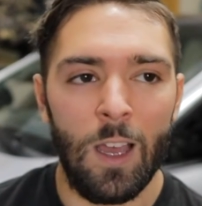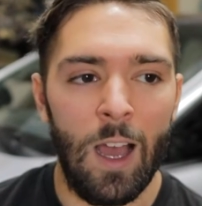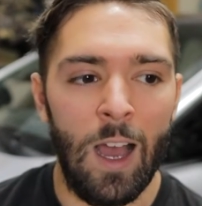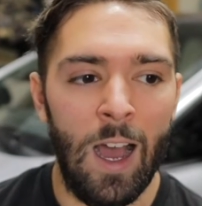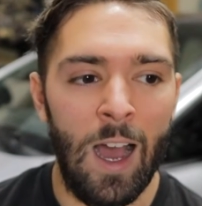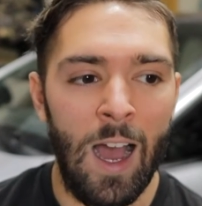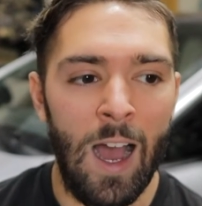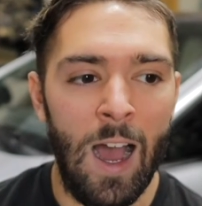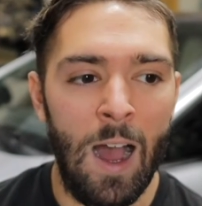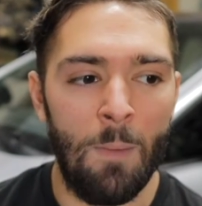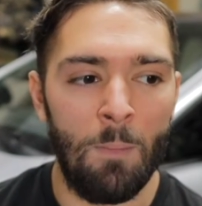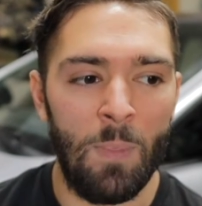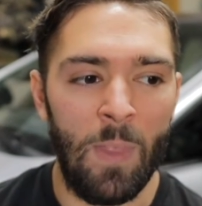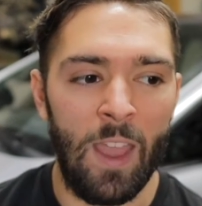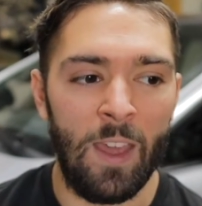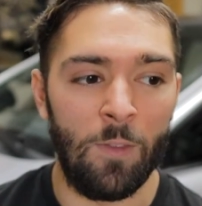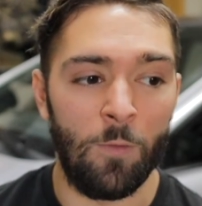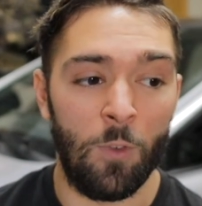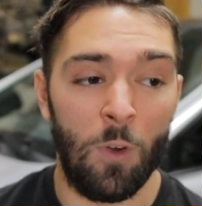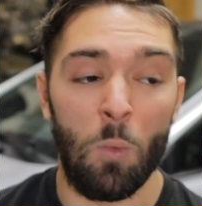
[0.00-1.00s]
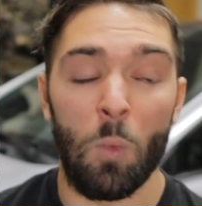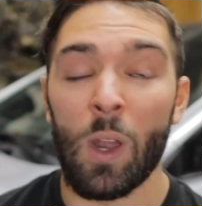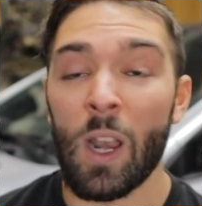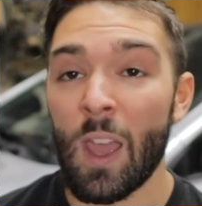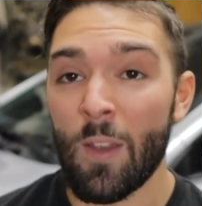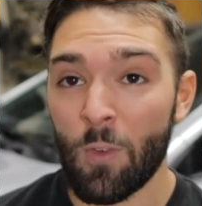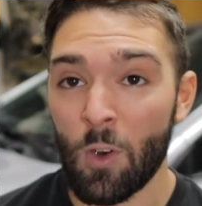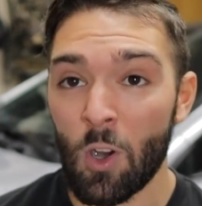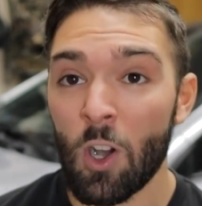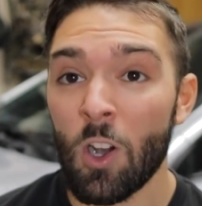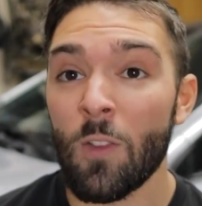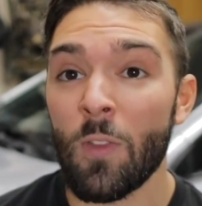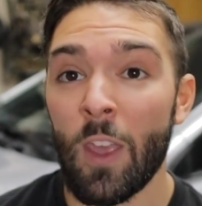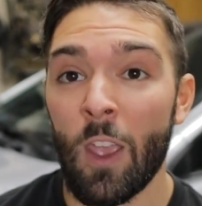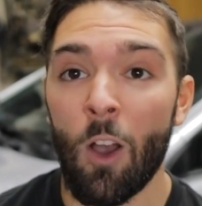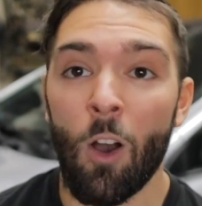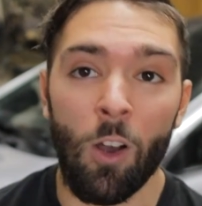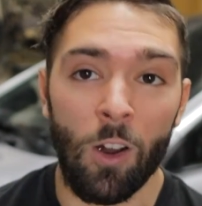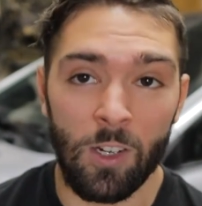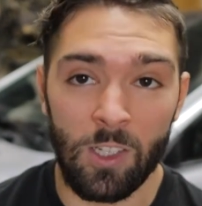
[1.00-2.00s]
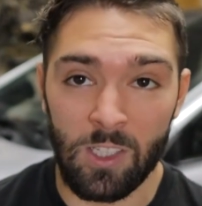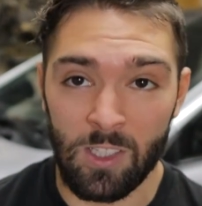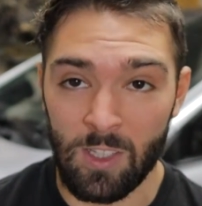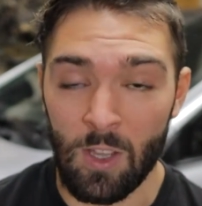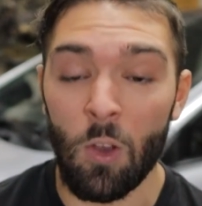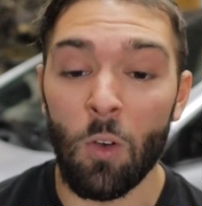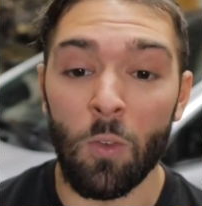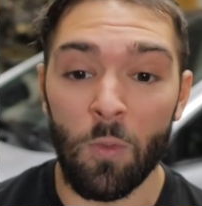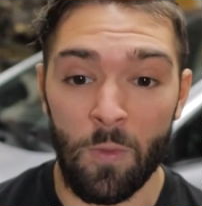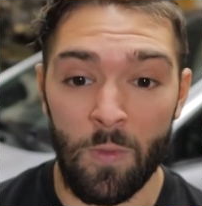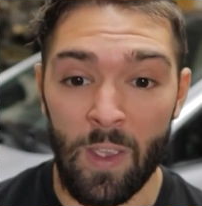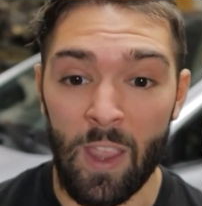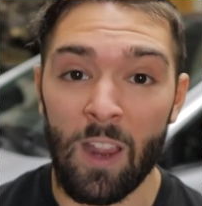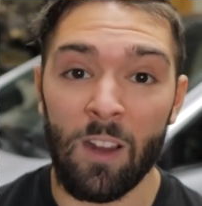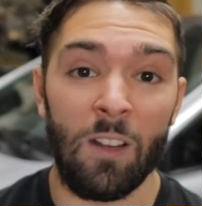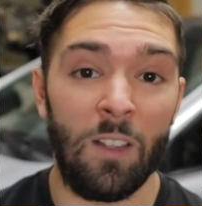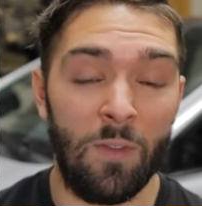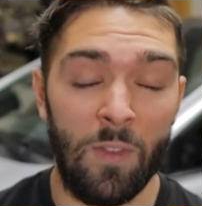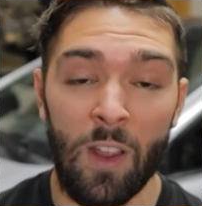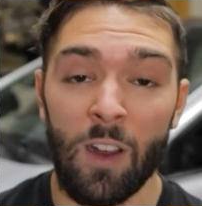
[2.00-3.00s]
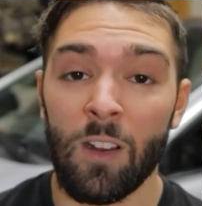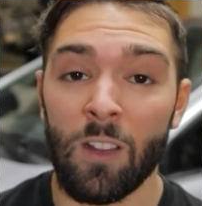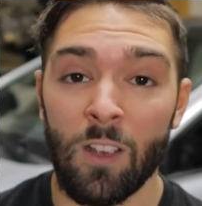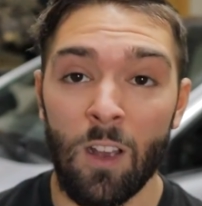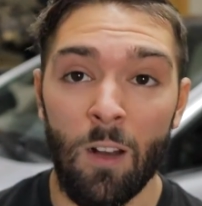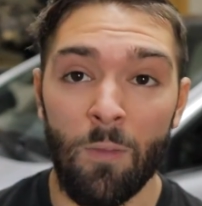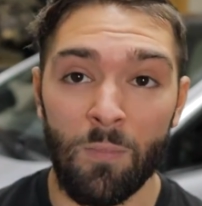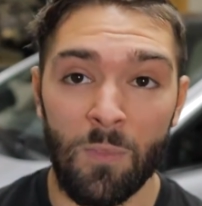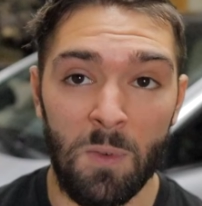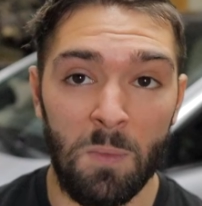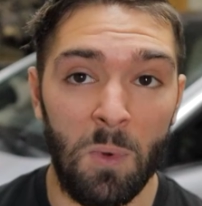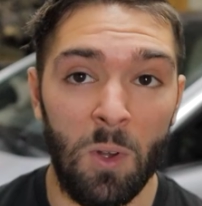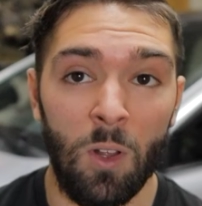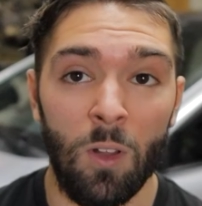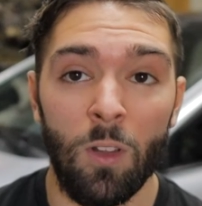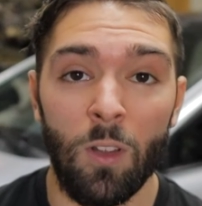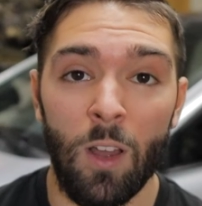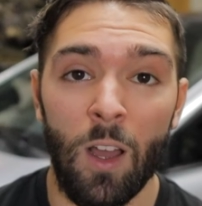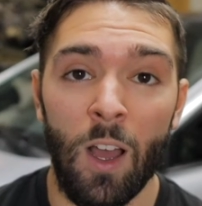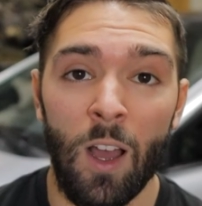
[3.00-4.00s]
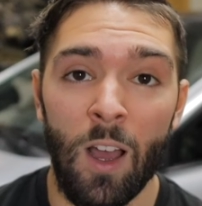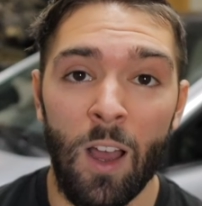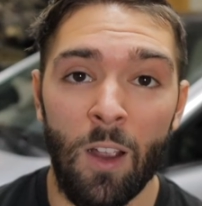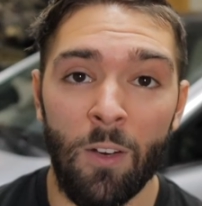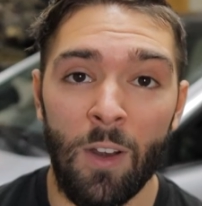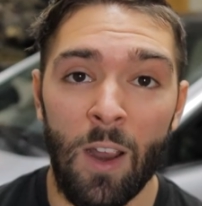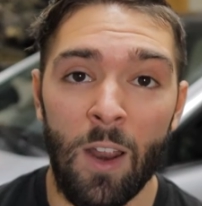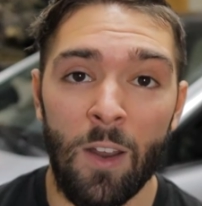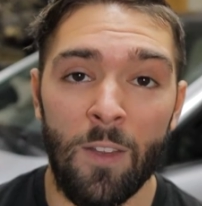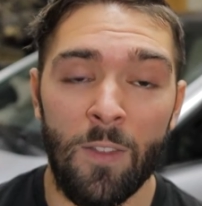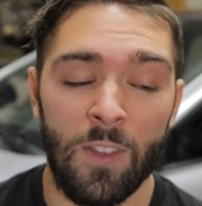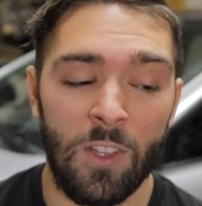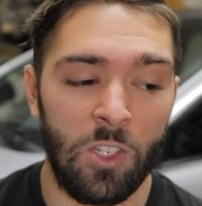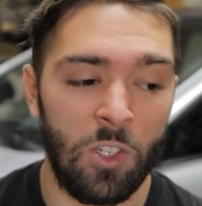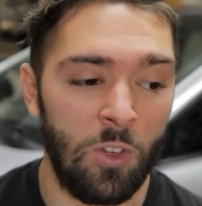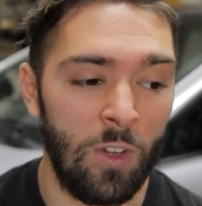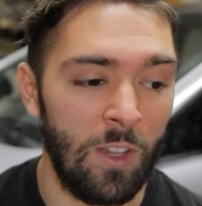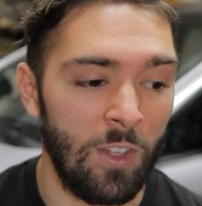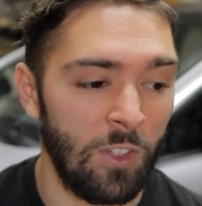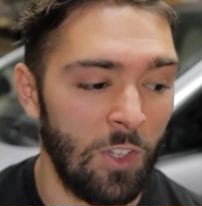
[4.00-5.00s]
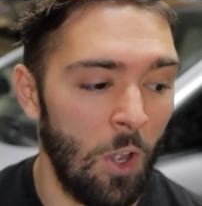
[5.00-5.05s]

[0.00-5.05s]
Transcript: And from what I've heard, they are still very, very comfortable around in the street.